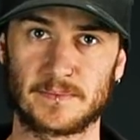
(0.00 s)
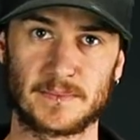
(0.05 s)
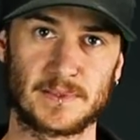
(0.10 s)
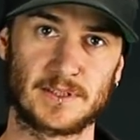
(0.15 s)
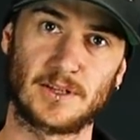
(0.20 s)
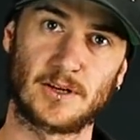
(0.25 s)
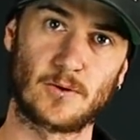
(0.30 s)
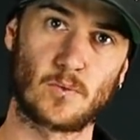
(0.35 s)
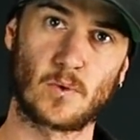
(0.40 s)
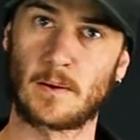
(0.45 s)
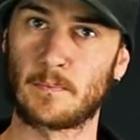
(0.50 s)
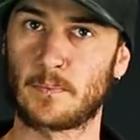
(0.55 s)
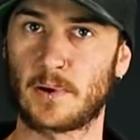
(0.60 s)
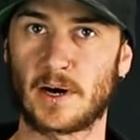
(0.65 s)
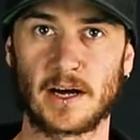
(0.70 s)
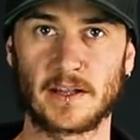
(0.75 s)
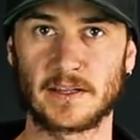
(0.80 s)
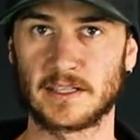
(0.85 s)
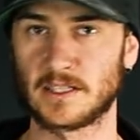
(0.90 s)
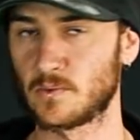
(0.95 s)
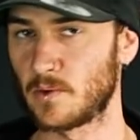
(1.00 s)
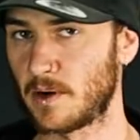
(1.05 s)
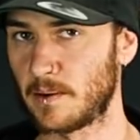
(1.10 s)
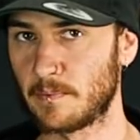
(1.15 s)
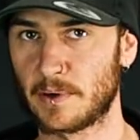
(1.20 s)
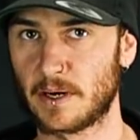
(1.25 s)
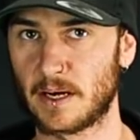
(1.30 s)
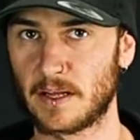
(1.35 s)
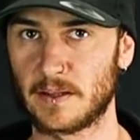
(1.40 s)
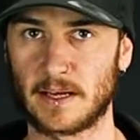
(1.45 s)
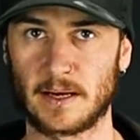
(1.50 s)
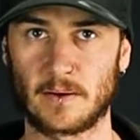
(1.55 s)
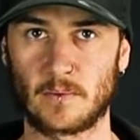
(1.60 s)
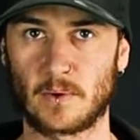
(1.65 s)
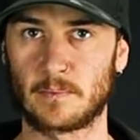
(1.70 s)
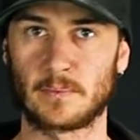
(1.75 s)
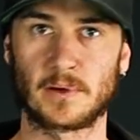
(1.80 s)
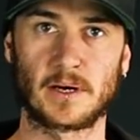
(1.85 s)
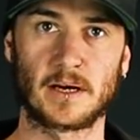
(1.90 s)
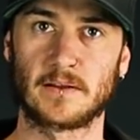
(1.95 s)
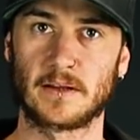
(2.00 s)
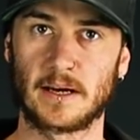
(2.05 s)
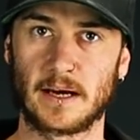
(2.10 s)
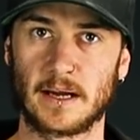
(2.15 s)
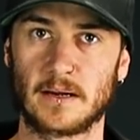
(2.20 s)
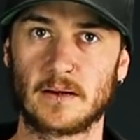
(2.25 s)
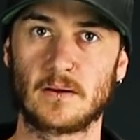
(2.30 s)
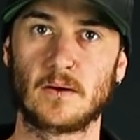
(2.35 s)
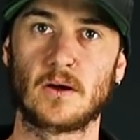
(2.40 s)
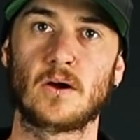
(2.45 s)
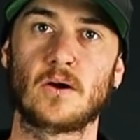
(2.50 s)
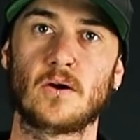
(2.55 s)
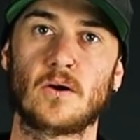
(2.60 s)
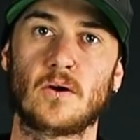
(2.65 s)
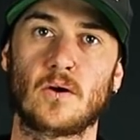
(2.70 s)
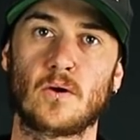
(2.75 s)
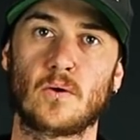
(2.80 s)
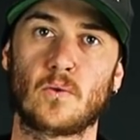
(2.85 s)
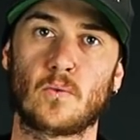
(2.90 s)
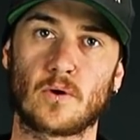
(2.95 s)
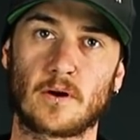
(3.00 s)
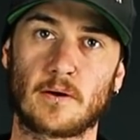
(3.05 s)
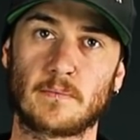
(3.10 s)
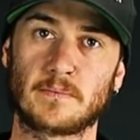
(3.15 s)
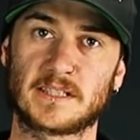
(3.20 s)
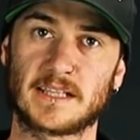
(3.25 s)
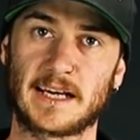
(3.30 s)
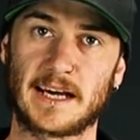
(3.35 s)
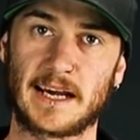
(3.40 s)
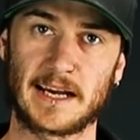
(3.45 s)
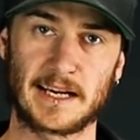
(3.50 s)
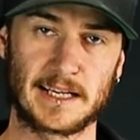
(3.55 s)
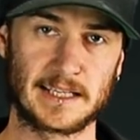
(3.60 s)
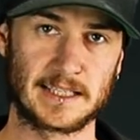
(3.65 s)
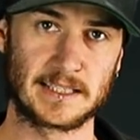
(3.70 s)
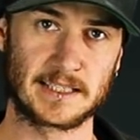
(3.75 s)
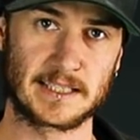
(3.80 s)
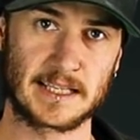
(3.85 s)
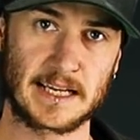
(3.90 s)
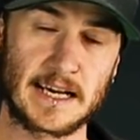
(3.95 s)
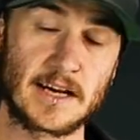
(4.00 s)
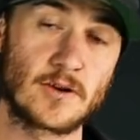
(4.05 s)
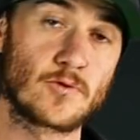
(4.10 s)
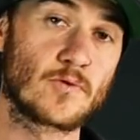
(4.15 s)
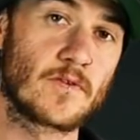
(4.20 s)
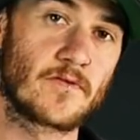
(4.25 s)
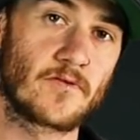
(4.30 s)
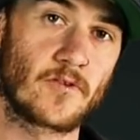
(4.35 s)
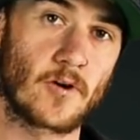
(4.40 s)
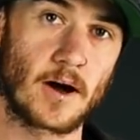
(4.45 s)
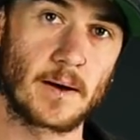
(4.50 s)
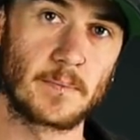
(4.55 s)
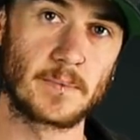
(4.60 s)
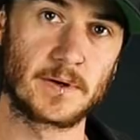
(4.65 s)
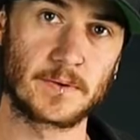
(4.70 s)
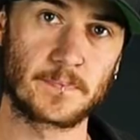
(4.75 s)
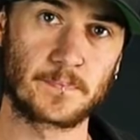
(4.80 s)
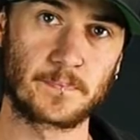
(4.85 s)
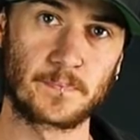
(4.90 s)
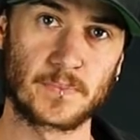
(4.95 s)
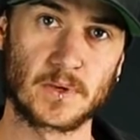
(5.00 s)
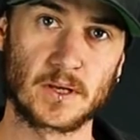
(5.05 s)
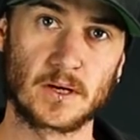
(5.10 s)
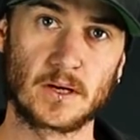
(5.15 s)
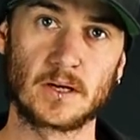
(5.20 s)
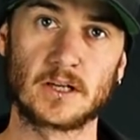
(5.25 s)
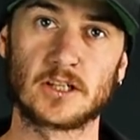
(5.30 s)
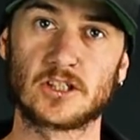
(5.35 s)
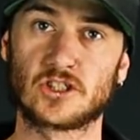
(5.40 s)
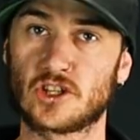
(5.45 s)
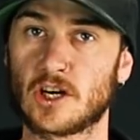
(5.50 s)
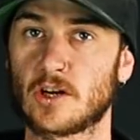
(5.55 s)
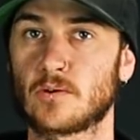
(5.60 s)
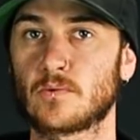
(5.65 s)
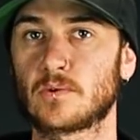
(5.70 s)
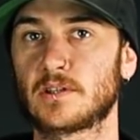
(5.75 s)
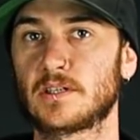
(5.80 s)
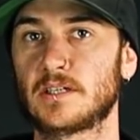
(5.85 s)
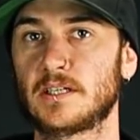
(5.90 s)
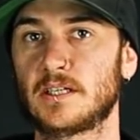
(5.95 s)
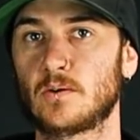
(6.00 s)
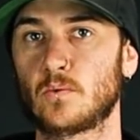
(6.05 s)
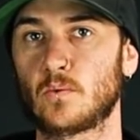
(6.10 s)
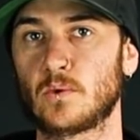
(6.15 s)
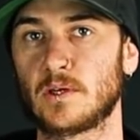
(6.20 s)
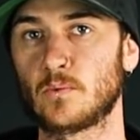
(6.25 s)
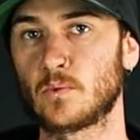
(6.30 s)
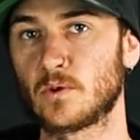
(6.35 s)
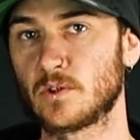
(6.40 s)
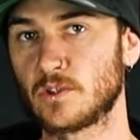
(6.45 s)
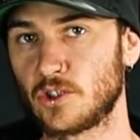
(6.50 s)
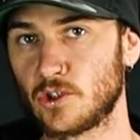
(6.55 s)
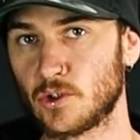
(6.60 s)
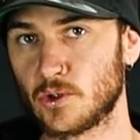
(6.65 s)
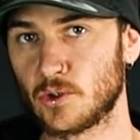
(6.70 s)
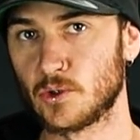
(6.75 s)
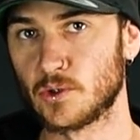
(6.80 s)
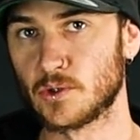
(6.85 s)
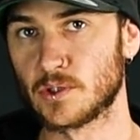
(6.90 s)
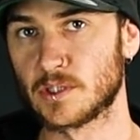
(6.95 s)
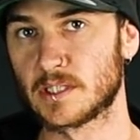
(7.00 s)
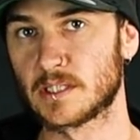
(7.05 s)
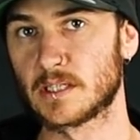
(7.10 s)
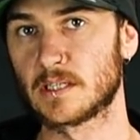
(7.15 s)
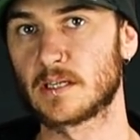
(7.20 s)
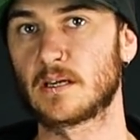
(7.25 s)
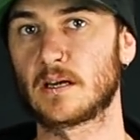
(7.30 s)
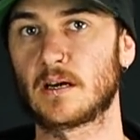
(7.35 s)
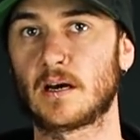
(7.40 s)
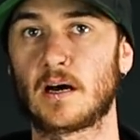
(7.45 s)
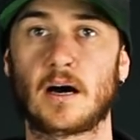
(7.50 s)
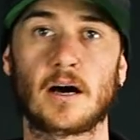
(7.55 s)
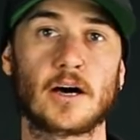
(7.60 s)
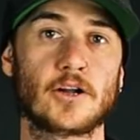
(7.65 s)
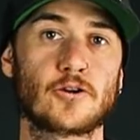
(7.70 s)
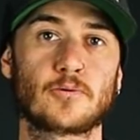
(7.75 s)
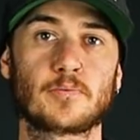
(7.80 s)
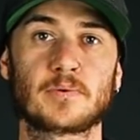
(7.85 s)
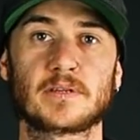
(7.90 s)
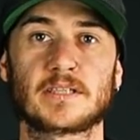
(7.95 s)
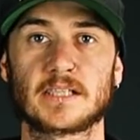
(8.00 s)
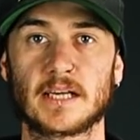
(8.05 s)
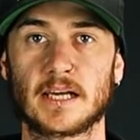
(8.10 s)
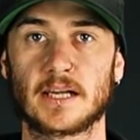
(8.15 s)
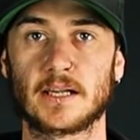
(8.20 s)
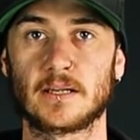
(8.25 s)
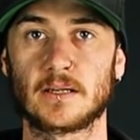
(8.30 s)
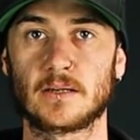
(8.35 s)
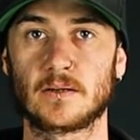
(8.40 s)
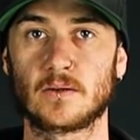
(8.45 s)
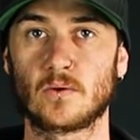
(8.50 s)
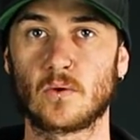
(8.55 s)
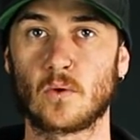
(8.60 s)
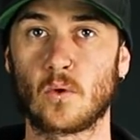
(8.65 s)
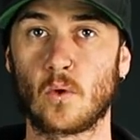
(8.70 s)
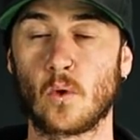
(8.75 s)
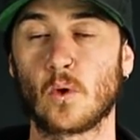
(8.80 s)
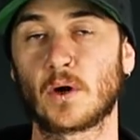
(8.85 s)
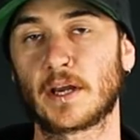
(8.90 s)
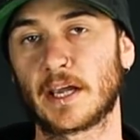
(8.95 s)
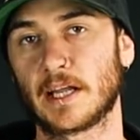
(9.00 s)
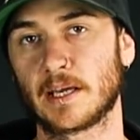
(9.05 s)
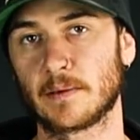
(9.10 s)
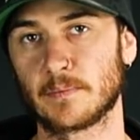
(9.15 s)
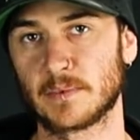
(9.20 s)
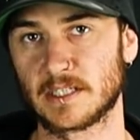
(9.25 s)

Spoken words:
you know, one part this, one part that, one part that. What I'm saying is in refinement, generally we will use 100% organic